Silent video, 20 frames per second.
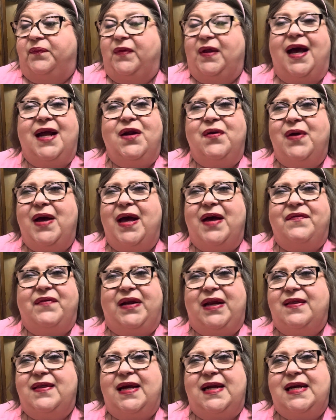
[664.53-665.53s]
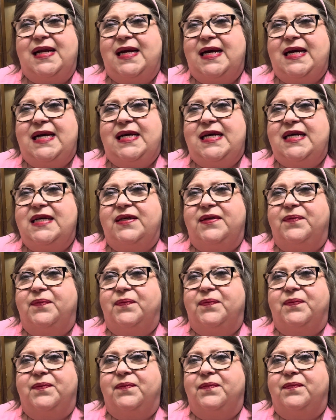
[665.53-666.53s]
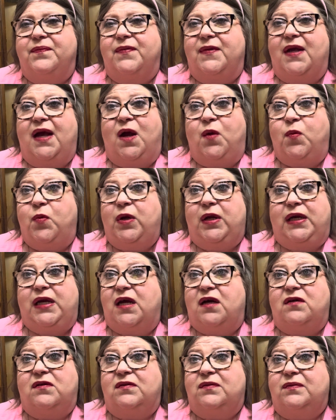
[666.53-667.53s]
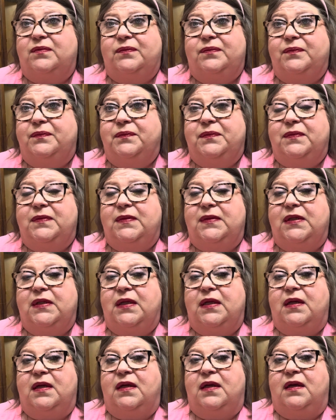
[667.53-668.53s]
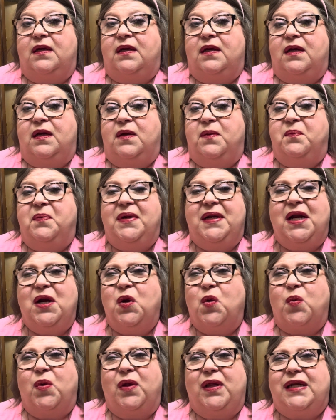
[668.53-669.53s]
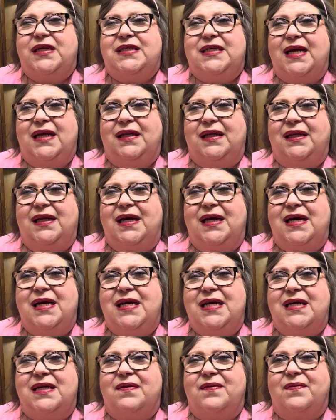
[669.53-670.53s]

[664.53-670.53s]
I don't have anything to hide. I really don't. But I don't really tell a lot,